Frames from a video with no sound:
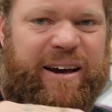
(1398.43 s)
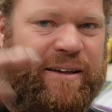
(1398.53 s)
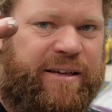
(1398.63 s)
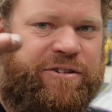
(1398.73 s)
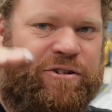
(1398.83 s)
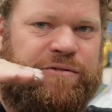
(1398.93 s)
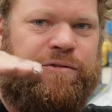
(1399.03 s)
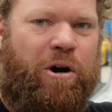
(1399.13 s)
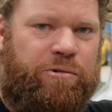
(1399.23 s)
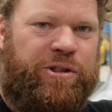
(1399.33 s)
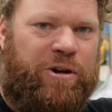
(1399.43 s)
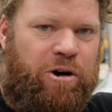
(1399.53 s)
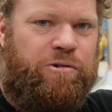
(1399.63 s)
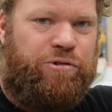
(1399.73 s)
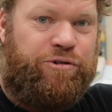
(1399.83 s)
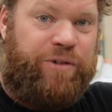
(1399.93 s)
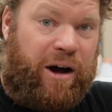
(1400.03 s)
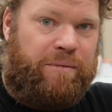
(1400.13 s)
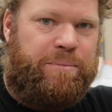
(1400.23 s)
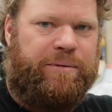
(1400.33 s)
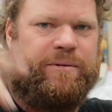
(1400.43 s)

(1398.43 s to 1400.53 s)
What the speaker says: and that's sort of holding the whole roof up.